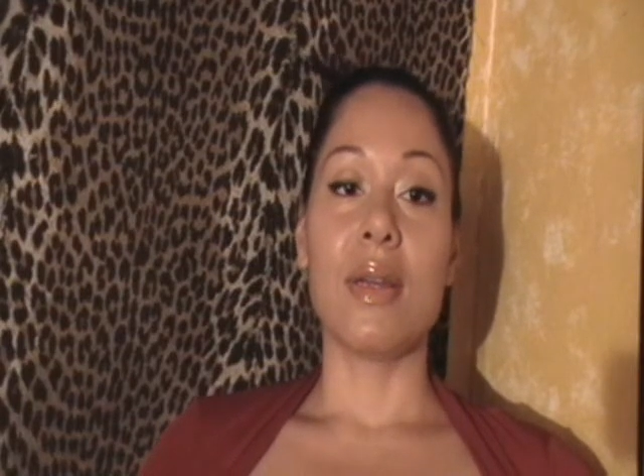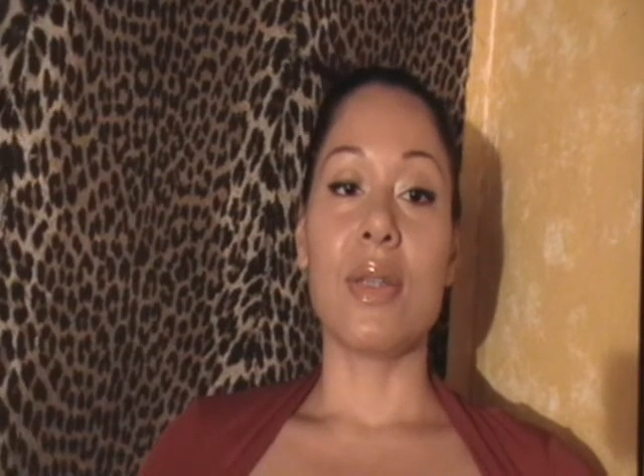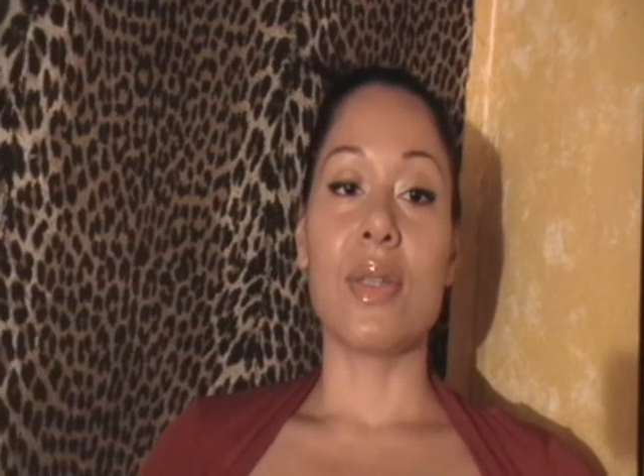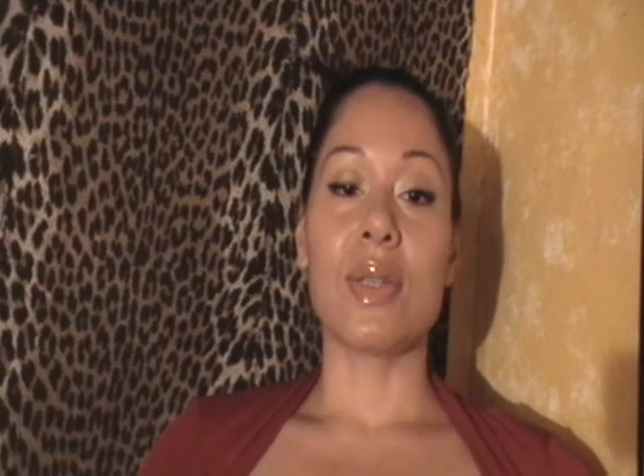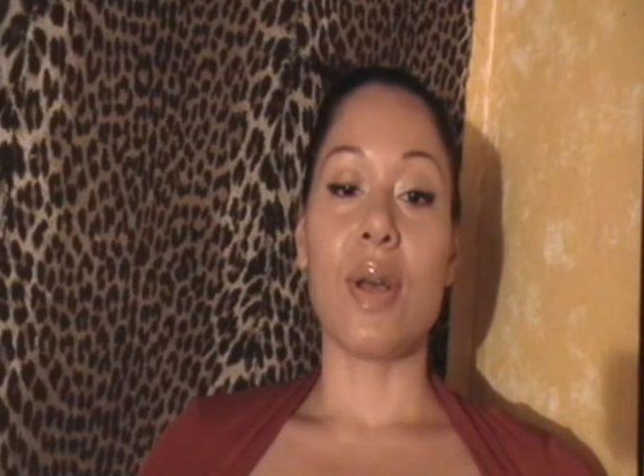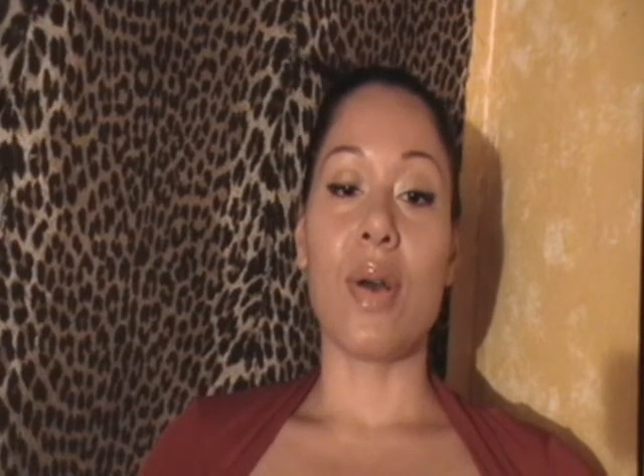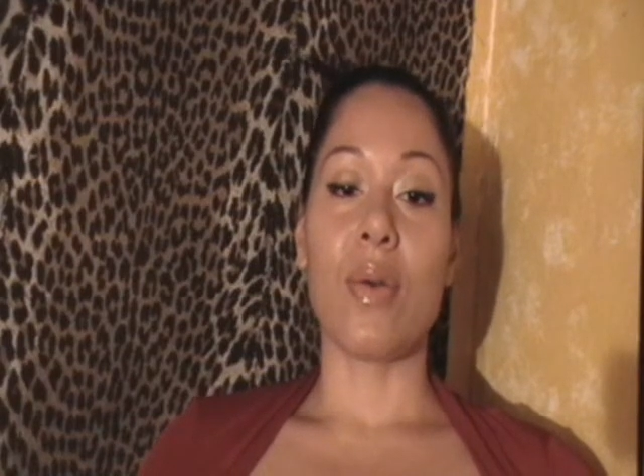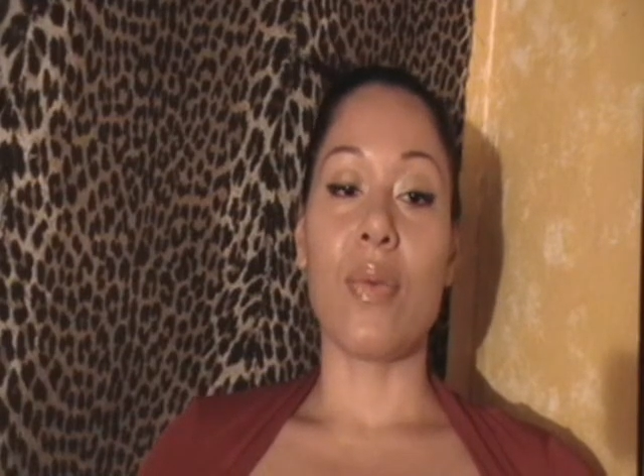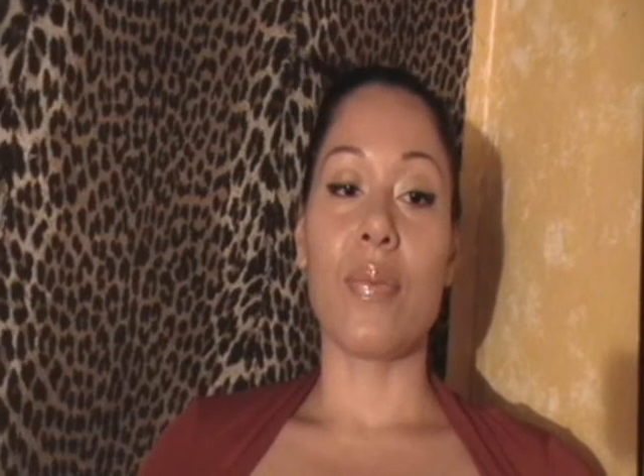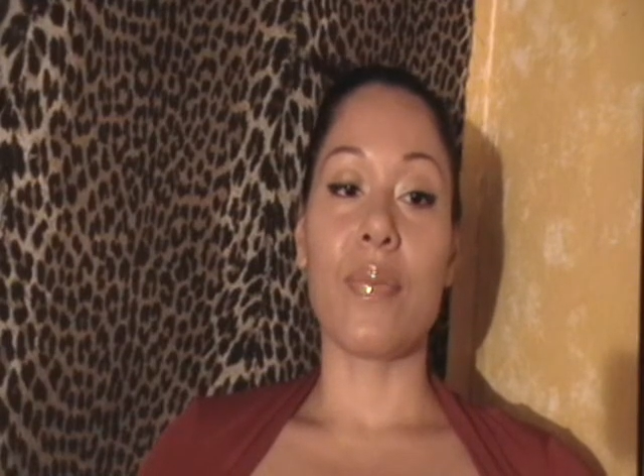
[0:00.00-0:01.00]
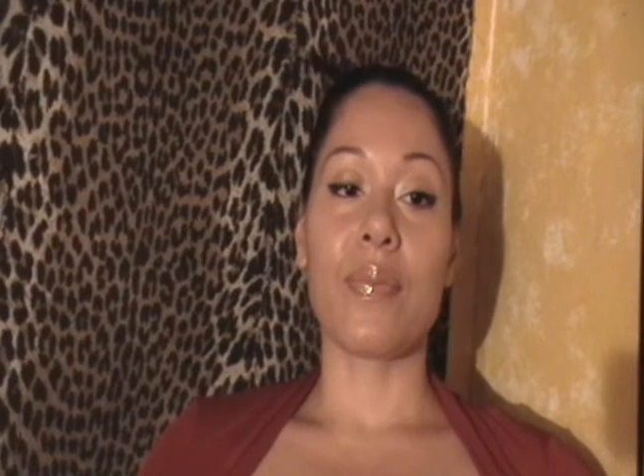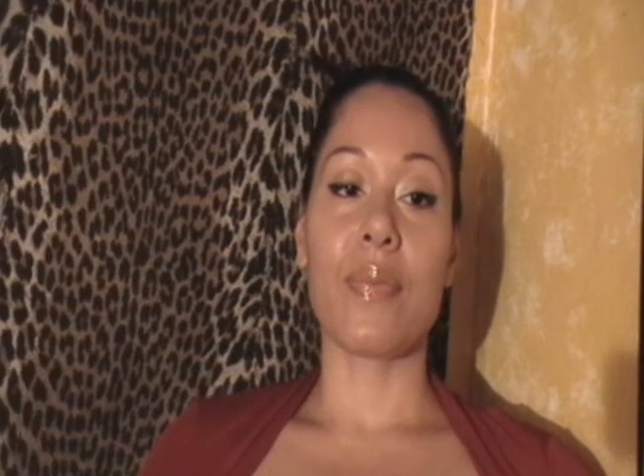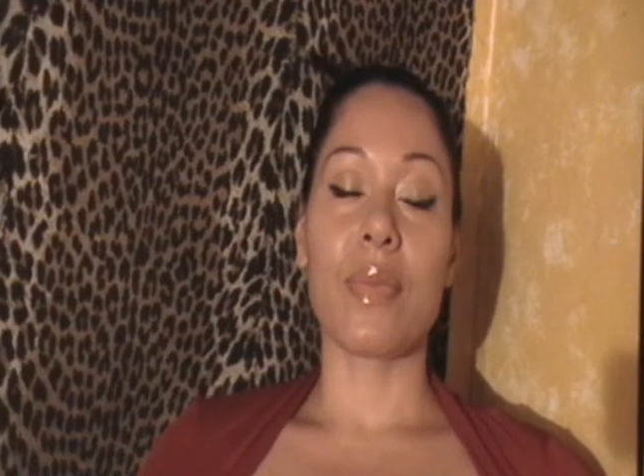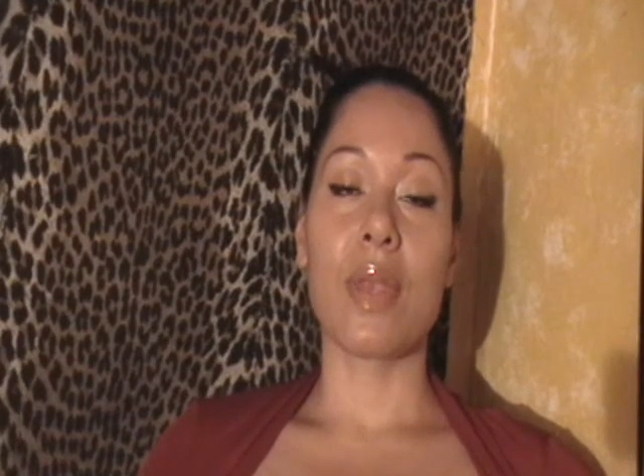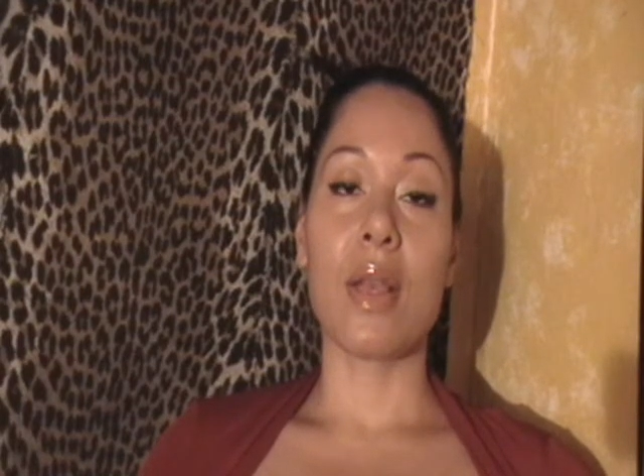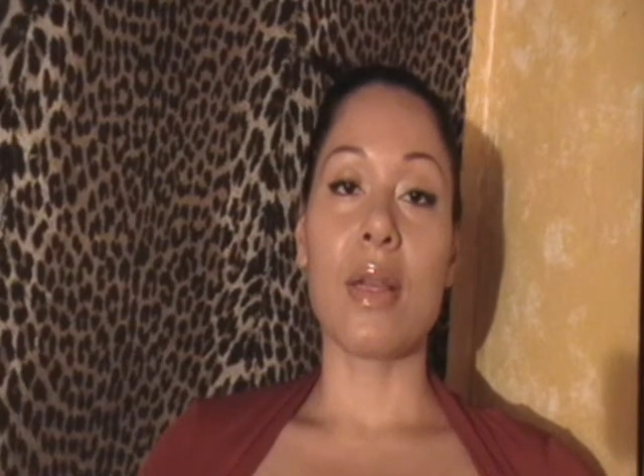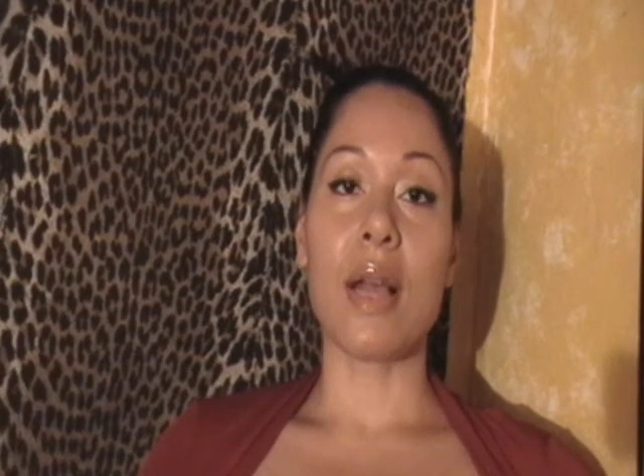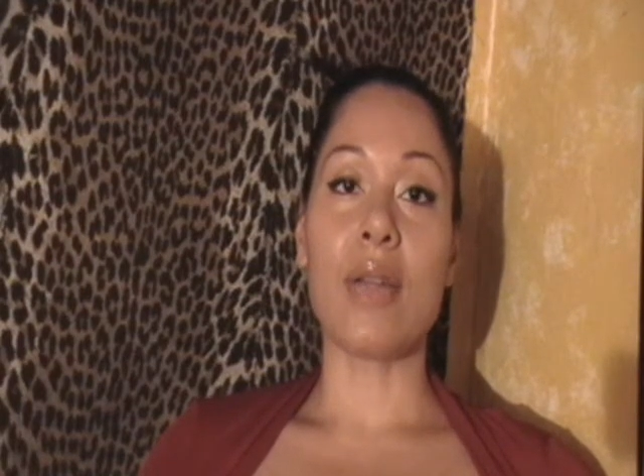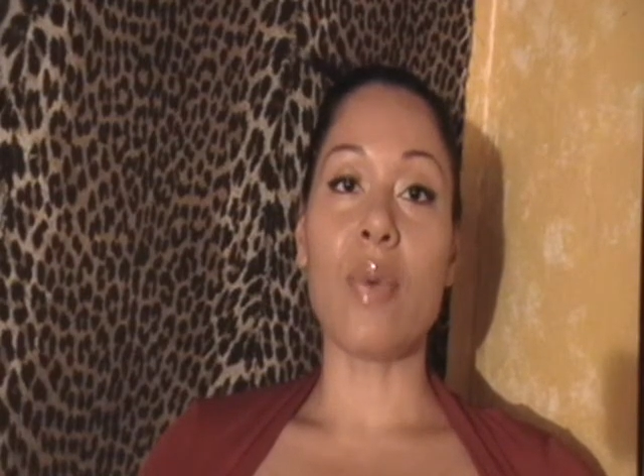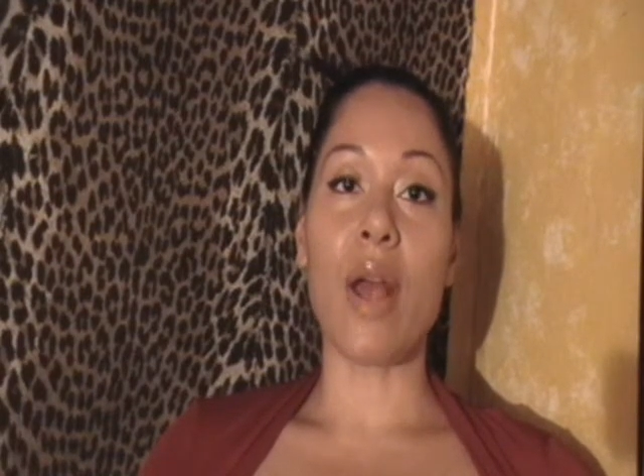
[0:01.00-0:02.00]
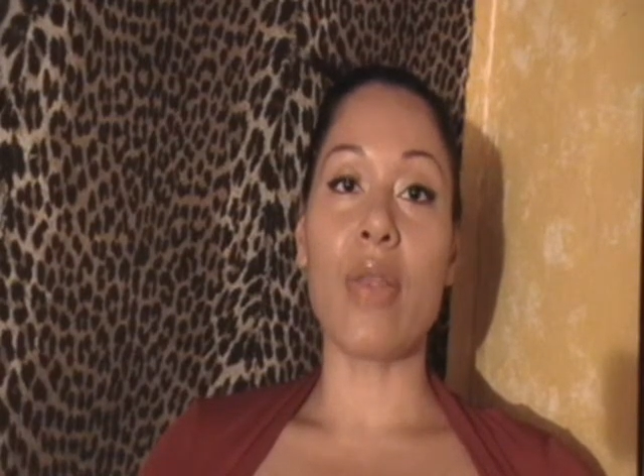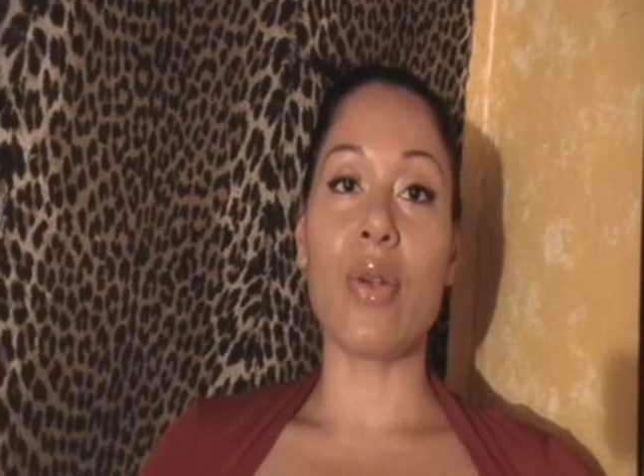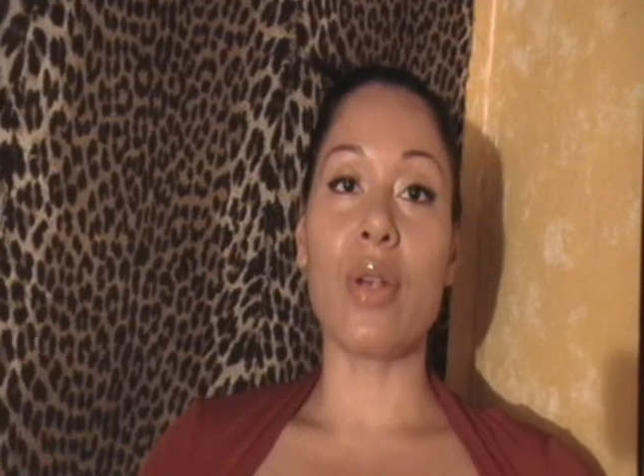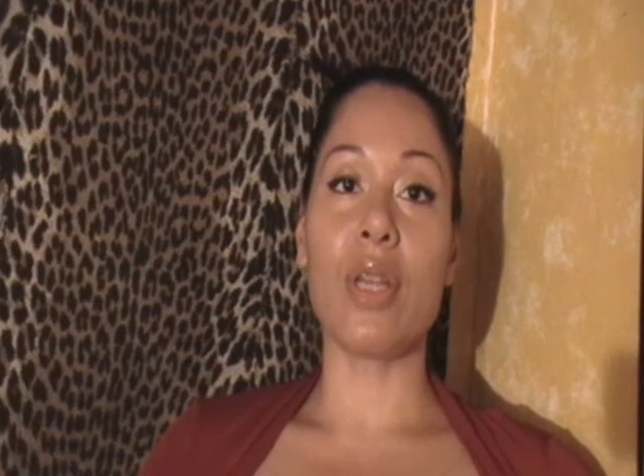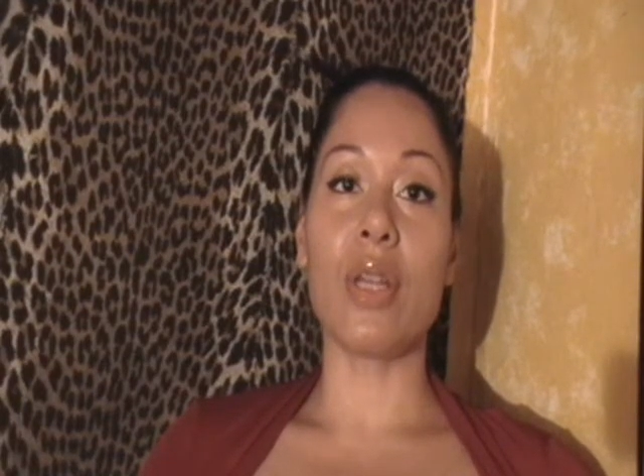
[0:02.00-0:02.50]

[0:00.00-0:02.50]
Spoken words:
So I'd rather